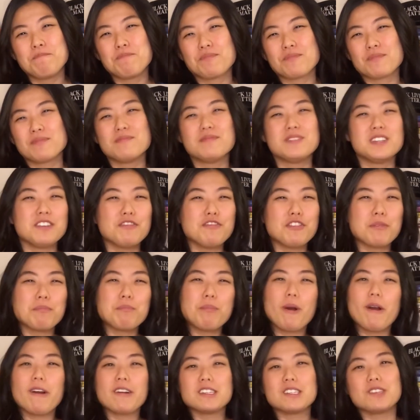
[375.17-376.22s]
Different
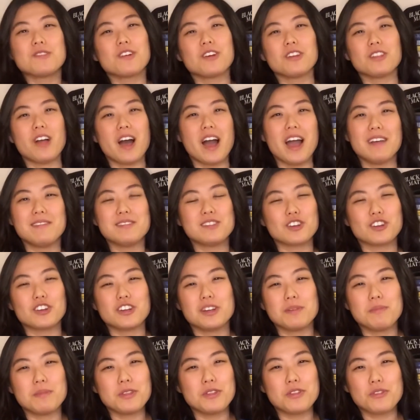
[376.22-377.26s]
parts of our lives are going to
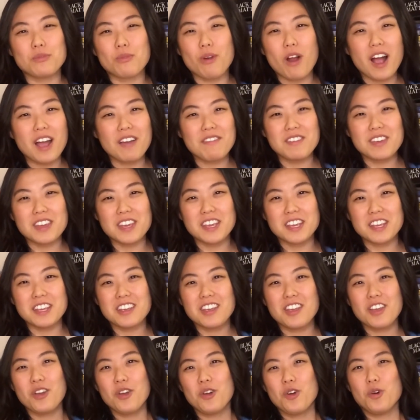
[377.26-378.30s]
be thriving
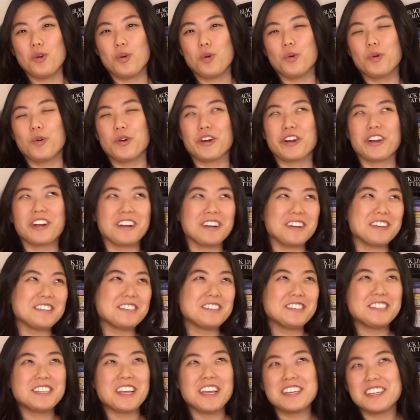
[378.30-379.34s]
or
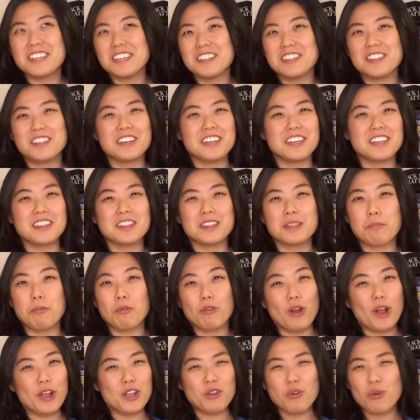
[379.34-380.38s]
taking the
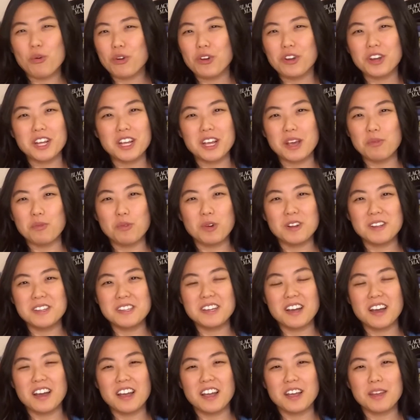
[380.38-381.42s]
priority at one
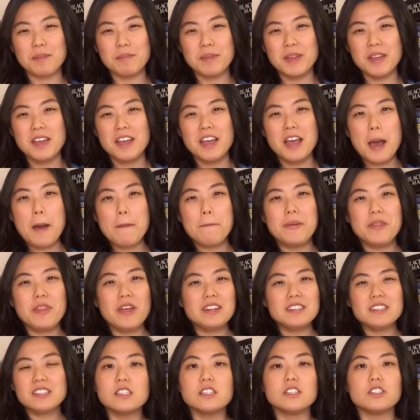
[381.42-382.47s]
time, but that
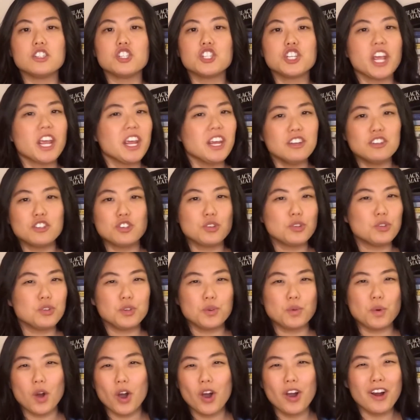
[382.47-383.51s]
doesn't change who you
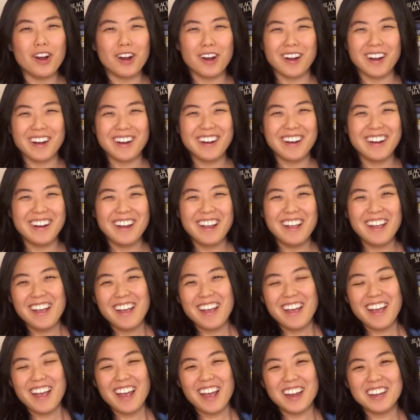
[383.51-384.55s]
are,
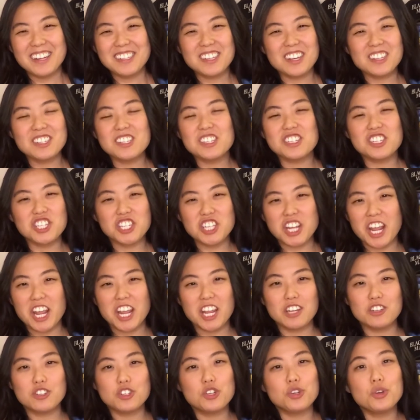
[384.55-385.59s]
and it doesn't
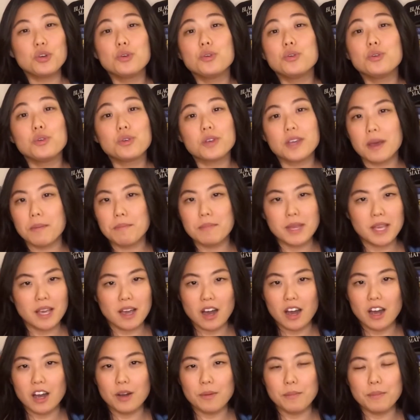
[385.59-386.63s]
change who you can
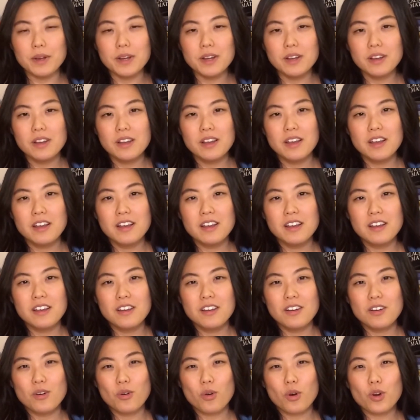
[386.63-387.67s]
become
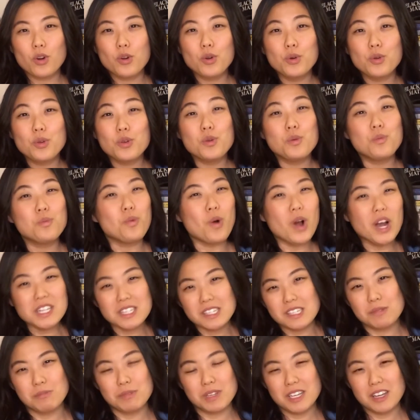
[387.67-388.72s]
or who you want to
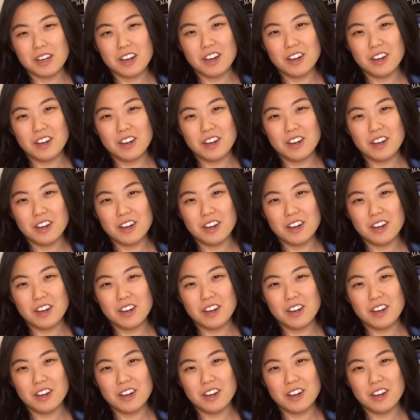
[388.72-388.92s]
become.